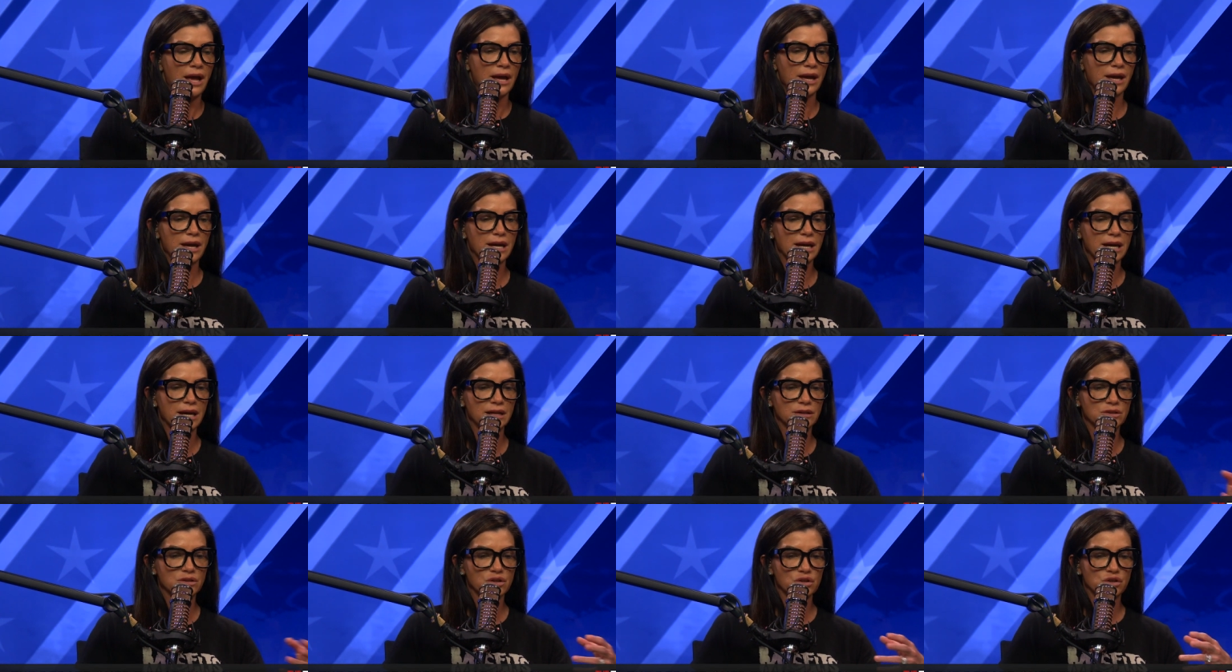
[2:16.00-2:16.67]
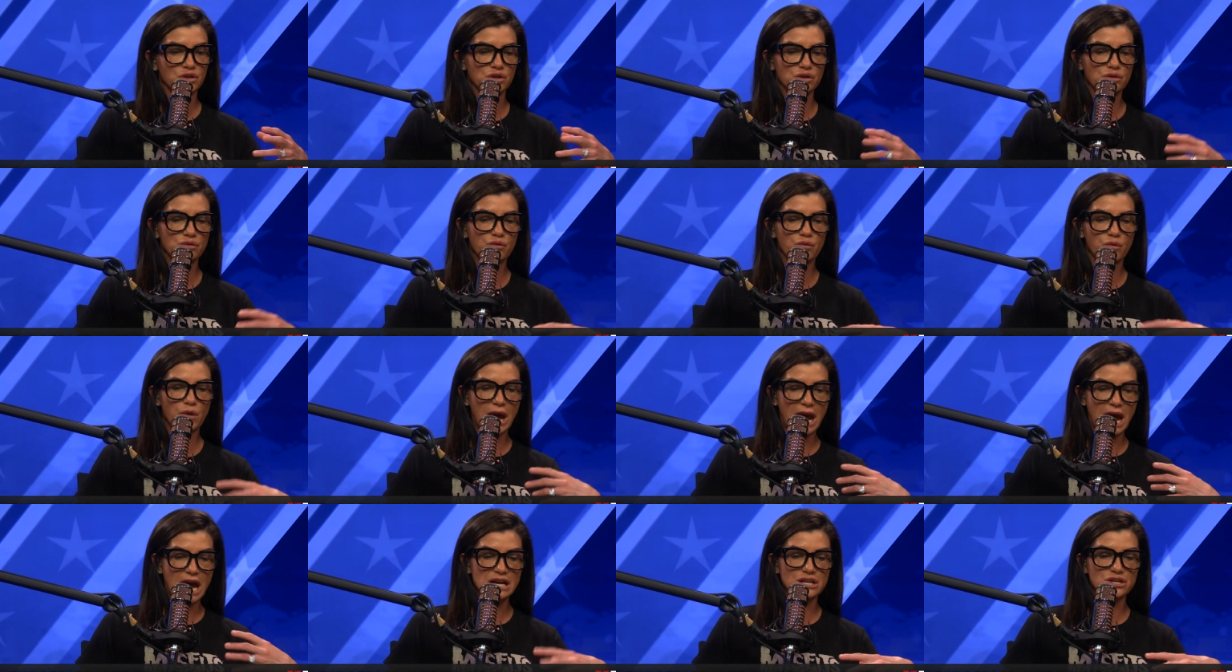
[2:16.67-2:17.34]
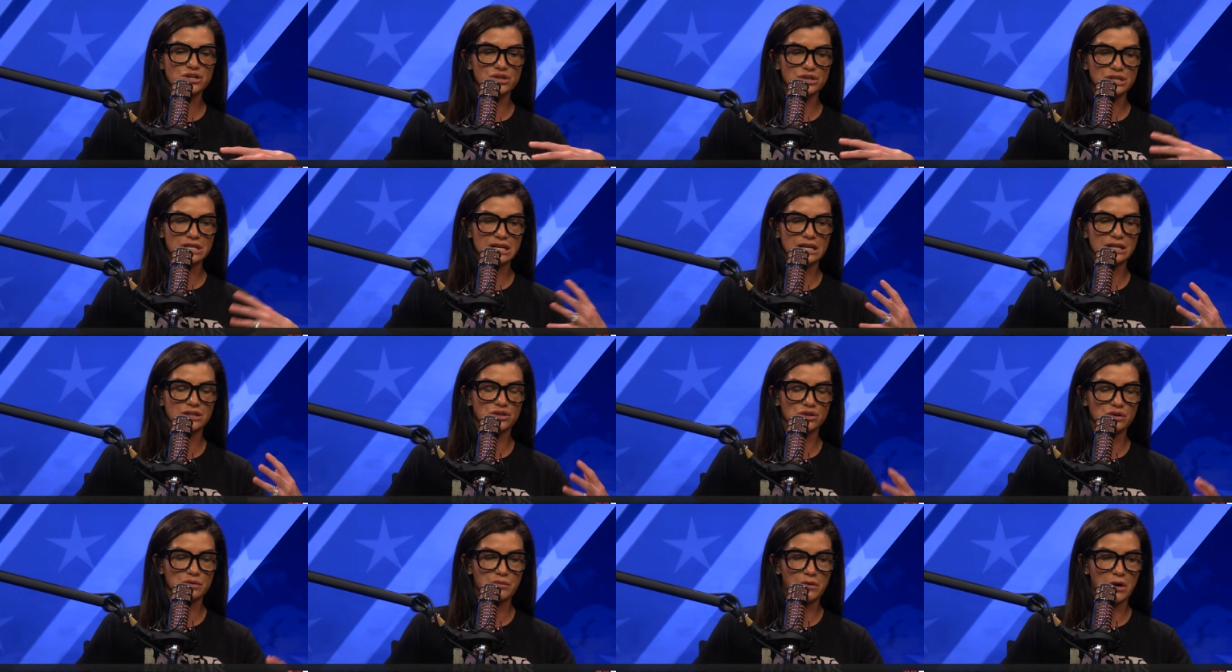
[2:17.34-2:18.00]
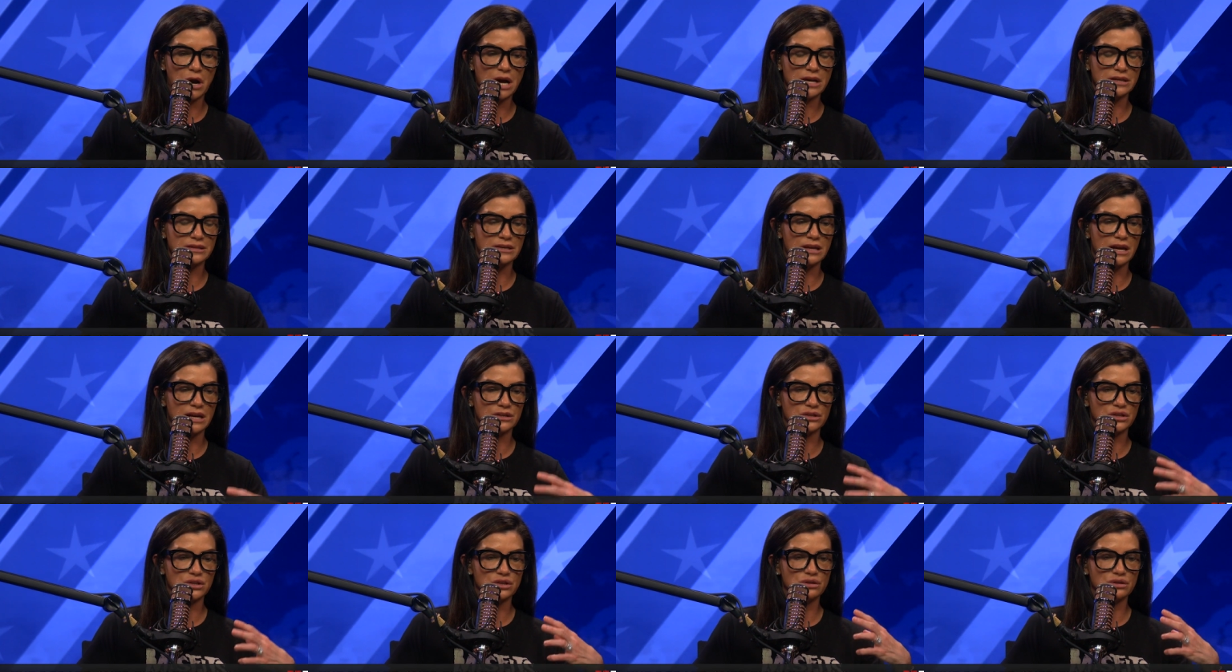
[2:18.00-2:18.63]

And you actually get due process.